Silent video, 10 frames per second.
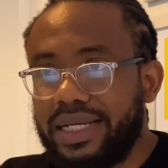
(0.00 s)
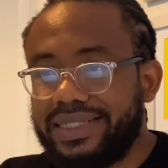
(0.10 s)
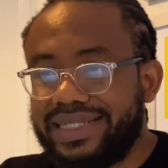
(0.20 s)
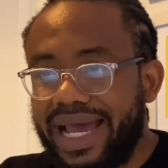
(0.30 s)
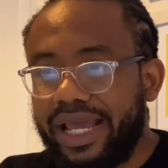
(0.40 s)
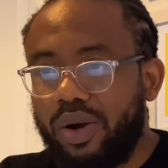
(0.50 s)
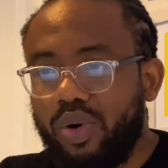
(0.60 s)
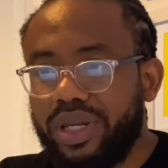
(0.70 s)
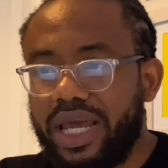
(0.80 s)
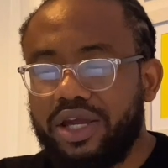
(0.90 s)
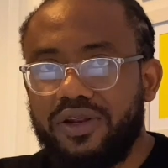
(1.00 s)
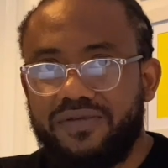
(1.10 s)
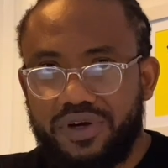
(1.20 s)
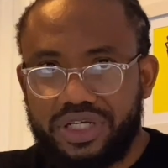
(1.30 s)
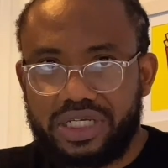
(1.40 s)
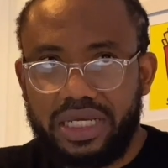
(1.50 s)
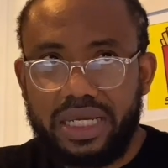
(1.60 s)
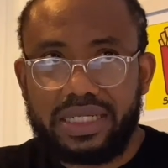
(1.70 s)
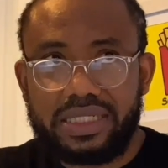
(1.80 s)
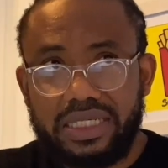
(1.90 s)
Diakonia University,
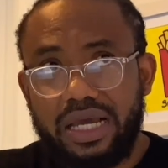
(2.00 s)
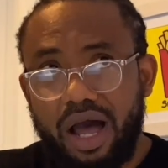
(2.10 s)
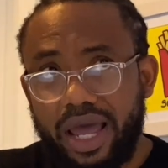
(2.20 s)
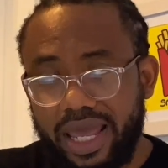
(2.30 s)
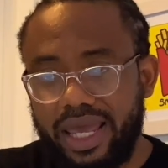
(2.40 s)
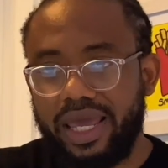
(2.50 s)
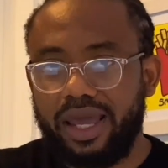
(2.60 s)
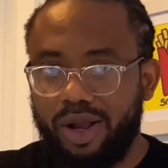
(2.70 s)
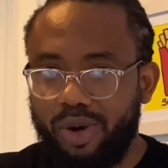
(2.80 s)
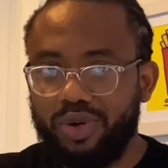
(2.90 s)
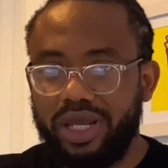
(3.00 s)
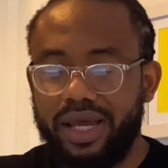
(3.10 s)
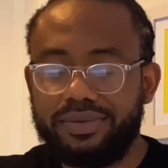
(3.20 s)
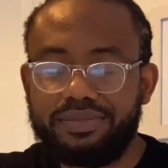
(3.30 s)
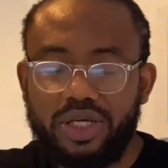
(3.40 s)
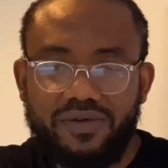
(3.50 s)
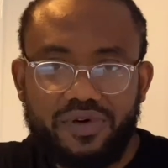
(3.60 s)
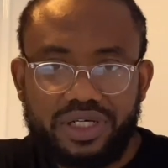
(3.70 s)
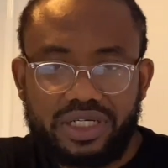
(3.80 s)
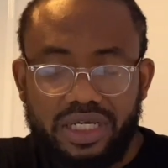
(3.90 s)
D-I-A, Konya
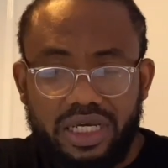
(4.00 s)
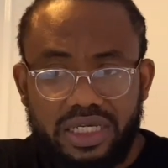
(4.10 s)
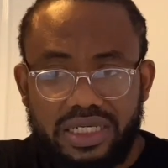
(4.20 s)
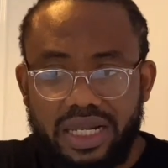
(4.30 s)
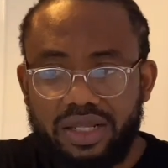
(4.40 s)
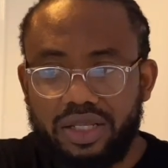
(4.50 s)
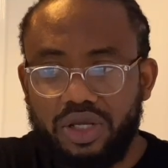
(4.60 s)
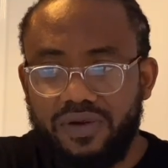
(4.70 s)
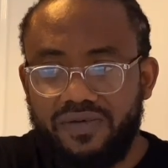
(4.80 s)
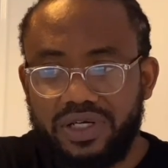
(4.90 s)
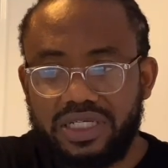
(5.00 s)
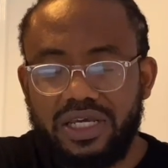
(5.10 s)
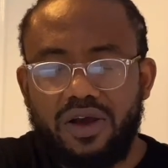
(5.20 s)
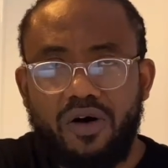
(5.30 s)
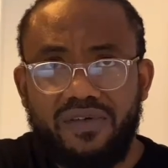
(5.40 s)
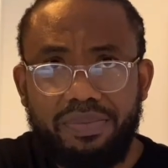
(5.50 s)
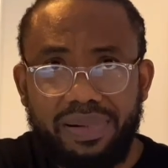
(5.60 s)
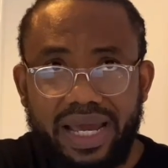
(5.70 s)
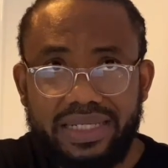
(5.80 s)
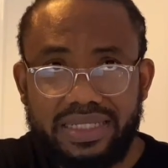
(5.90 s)
University, is another university of
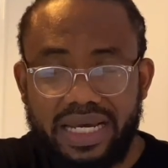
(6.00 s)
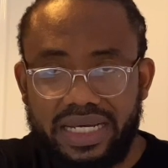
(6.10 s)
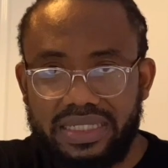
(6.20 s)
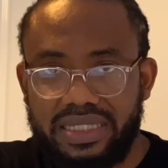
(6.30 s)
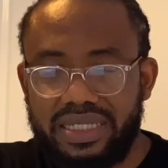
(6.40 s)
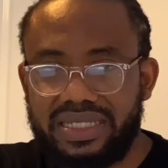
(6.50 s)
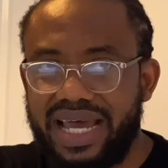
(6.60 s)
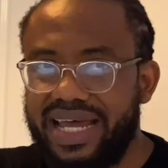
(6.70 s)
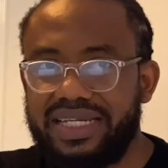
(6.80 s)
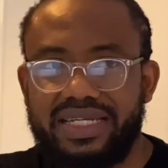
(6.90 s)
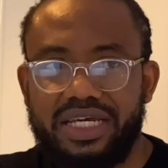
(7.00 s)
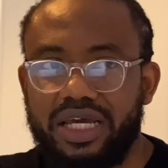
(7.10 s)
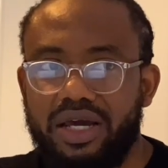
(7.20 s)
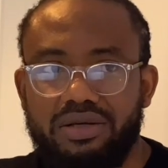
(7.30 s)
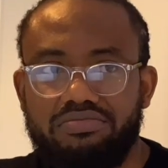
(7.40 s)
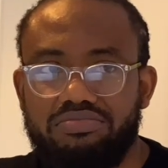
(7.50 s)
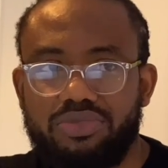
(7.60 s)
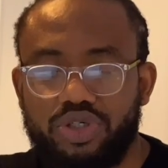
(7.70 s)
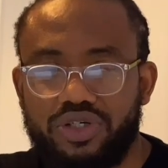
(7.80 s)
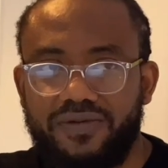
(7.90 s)
applied sciences, and the
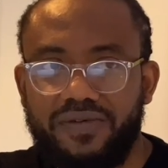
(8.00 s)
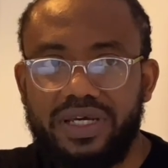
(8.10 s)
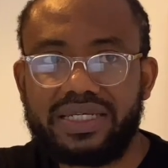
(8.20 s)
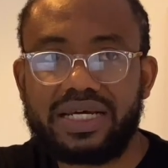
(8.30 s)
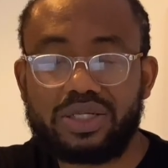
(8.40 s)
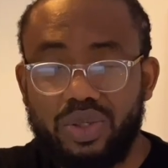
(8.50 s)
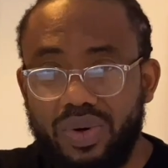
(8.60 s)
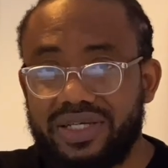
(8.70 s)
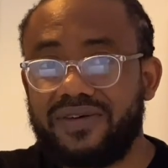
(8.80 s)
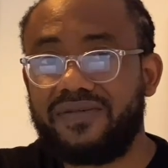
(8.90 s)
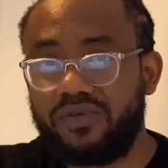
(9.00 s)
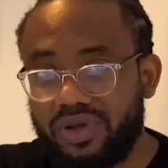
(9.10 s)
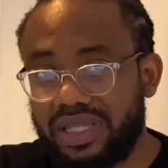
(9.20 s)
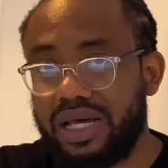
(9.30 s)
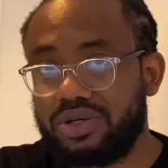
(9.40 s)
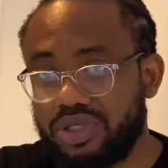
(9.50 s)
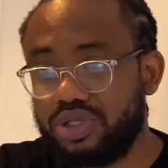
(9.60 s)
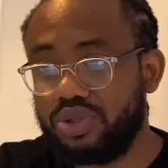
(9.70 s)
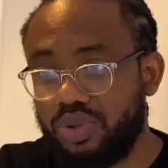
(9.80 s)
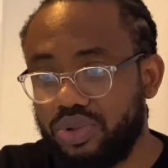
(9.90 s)
tuition fee is as low as 4,000
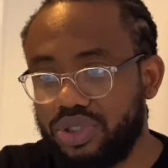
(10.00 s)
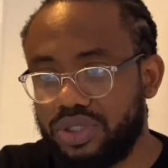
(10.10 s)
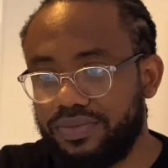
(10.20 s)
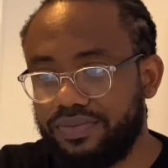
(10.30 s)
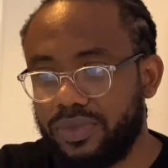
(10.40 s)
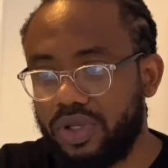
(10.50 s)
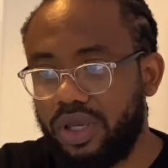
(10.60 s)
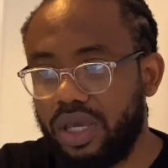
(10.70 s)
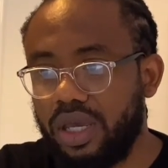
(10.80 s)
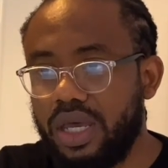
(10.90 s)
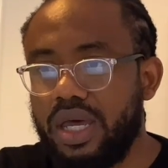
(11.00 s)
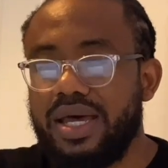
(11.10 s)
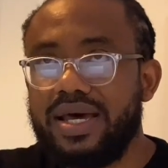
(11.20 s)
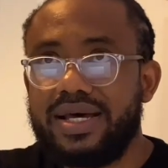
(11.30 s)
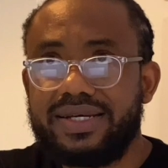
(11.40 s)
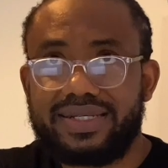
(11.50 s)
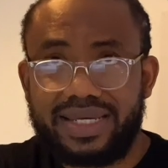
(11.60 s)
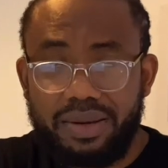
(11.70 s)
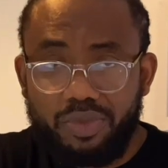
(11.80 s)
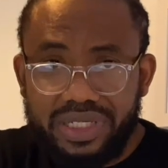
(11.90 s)
euros, okay?
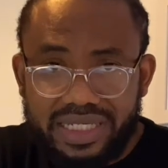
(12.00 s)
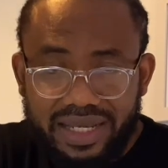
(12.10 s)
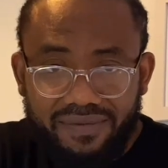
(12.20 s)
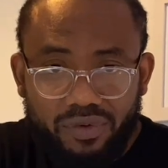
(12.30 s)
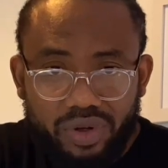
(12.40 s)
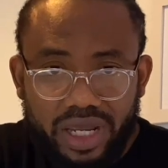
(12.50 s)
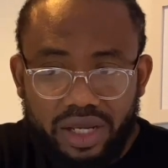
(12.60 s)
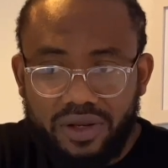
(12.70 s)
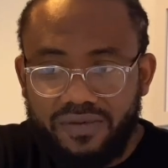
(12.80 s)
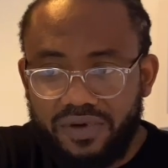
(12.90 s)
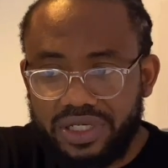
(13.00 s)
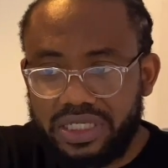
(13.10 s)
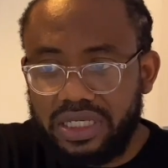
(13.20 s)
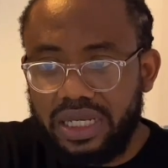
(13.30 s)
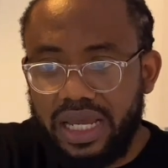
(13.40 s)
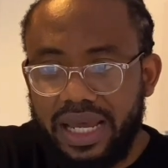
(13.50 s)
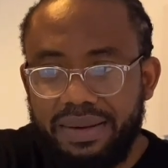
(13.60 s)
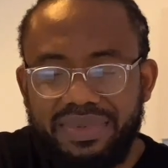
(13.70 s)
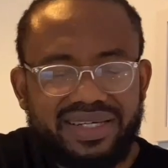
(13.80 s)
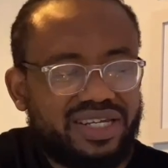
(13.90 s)
Same with Savonia University,
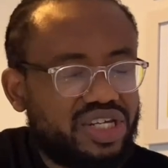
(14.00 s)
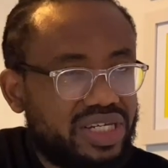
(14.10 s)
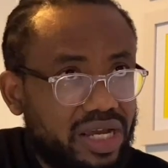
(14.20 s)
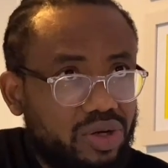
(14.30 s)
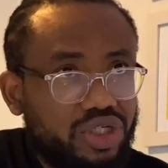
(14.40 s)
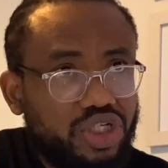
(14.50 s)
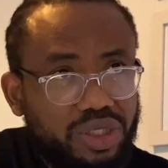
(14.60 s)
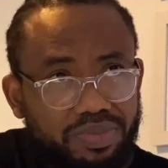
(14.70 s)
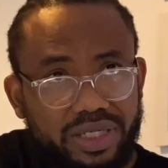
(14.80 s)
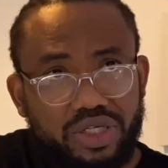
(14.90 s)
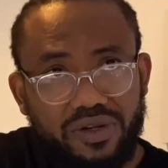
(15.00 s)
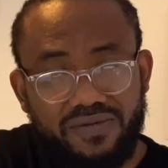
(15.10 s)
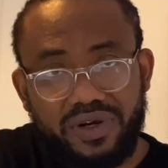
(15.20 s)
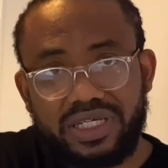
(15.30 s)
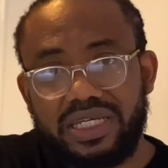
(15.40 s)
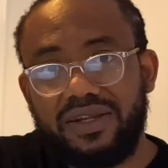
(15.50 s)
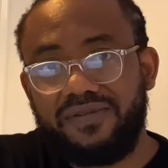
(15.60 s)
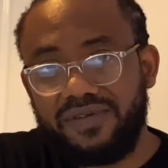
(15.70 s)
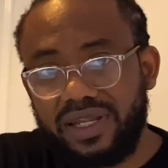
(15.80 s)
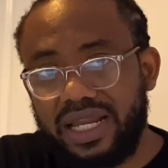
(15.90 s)
is the second cheapest university in
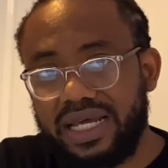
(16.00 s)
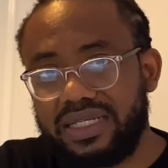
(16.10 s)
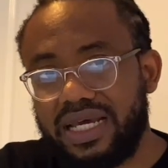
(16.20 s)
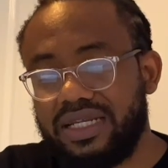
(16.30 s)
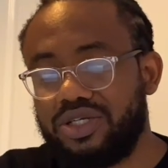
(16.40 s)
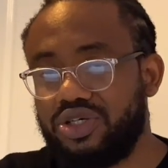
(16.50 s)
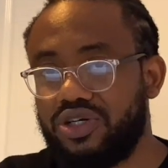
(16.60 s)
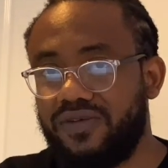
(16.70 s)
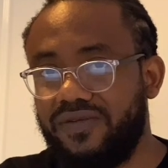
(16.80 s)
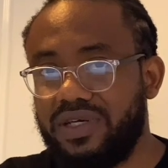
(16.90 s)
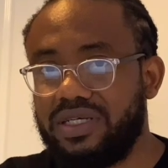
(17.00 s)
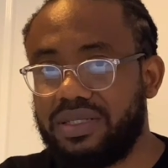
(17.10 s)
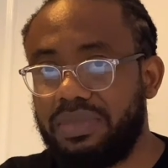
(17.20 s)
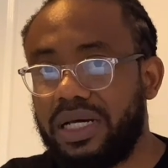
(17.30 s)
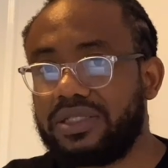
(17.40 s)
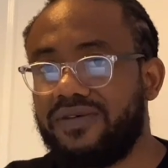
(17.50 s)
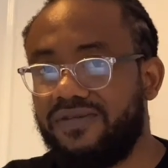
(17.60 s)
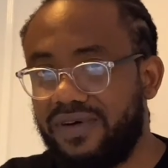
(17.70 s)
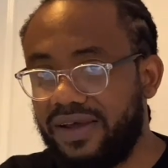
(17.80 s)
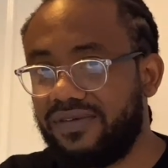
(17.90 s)
Finland, and the tuition fee is about
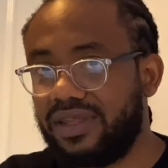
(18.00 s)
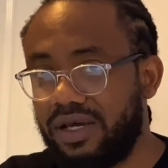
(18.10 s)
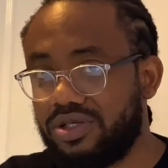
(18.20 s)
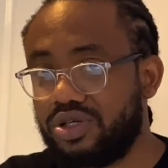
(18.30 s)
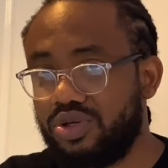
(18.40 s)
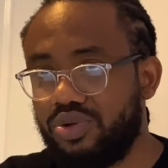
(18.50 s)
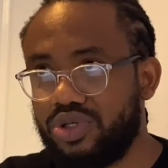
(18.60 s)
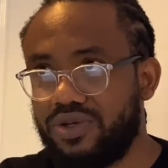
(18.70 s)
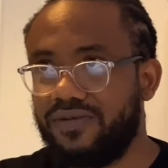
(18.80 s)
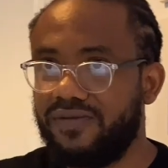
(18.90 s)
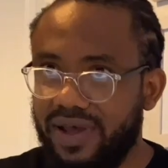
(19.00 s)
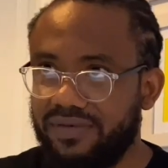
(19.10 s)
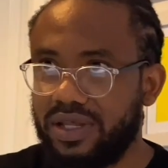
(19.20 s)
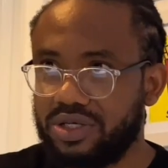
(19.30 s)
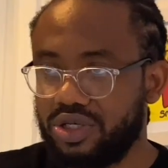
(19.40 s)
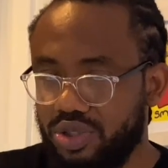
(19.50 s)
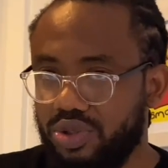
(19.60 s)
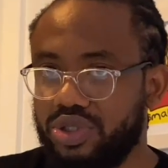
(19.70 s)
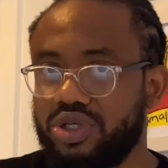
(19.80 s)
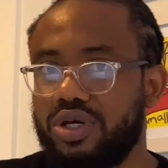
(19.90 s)
5,000 euros. So 5,000
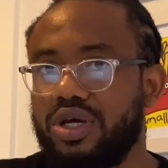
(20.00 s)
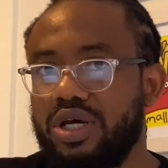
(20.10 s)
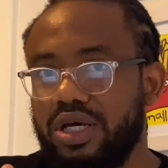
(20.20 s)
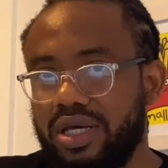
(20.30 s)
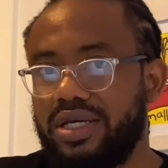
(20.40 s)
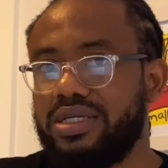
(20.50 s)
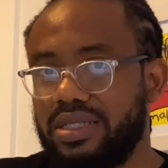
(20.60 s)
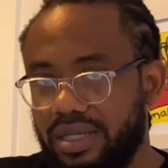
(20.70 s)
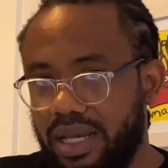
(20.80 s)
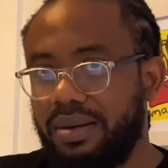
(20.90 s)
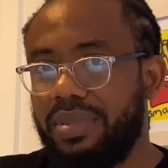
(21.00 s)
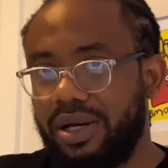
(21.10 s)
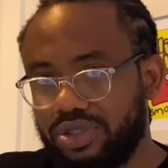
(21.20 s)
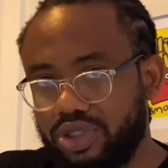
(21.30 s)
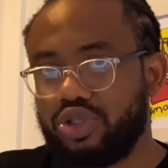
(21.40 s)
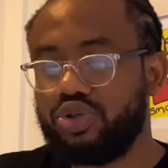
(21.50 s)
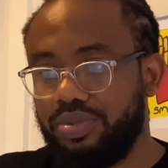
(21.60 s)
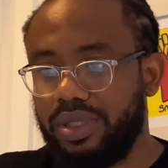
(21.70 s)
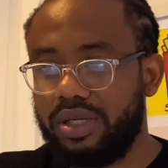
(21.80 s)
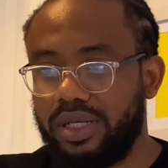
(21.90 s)
euros is about 2
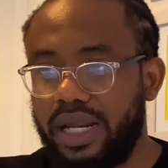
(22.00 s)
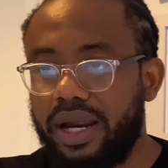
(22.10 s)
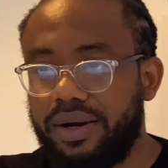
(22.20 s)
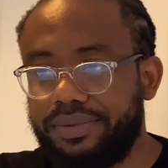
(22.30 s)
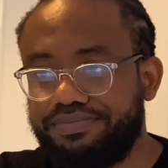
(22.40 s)
million naira.